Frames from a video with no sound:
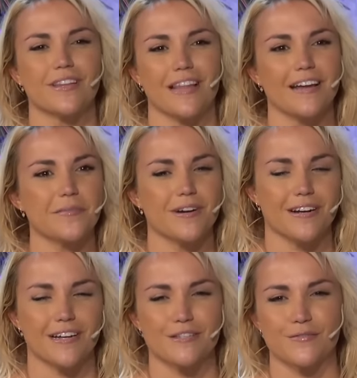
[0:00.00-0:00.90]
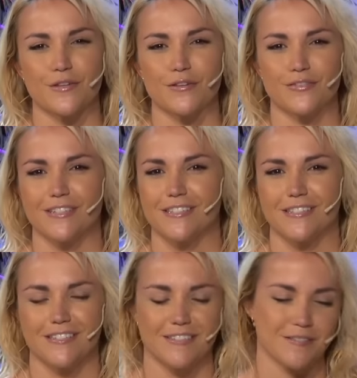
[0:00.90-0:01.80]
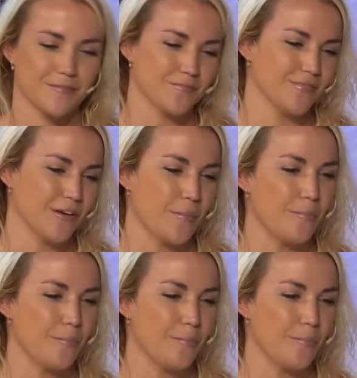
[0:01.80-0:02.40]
Latin America is full of its, you know,